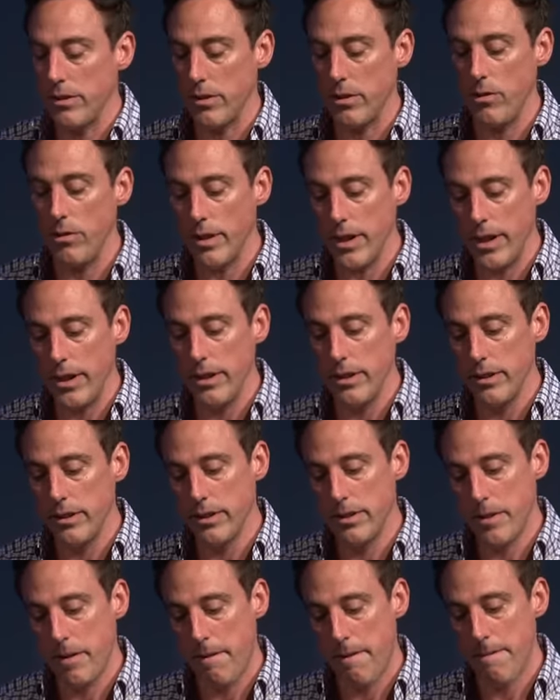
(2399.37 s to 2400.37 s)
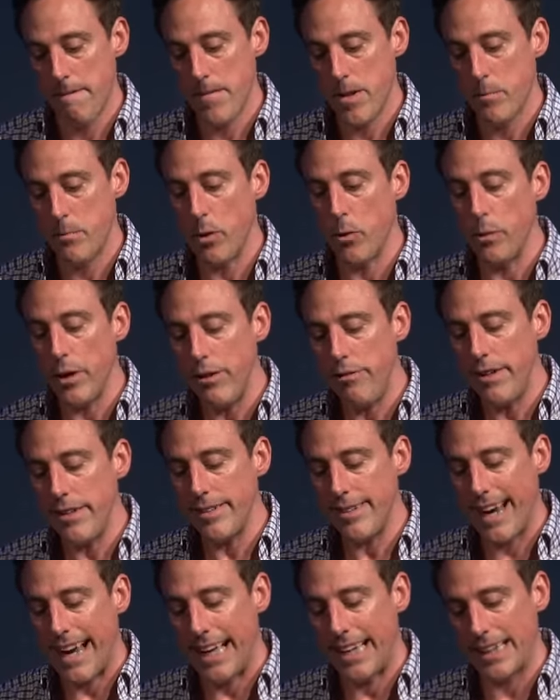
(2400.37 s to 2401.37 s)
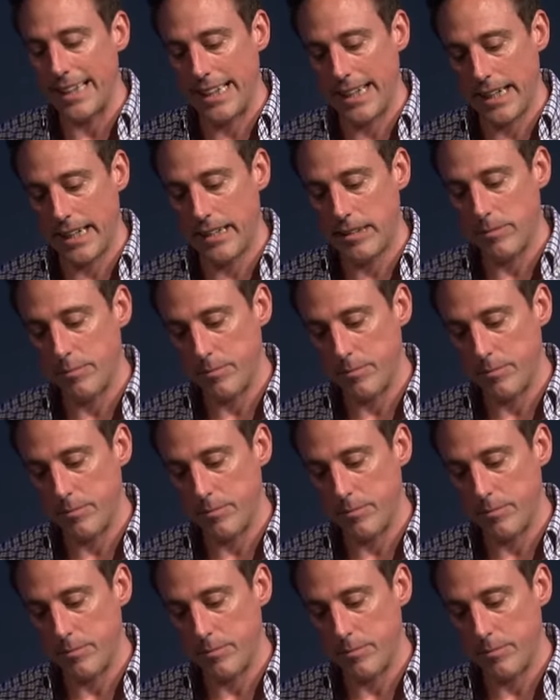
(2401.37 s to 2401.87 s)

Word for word: Okay. But we retaliate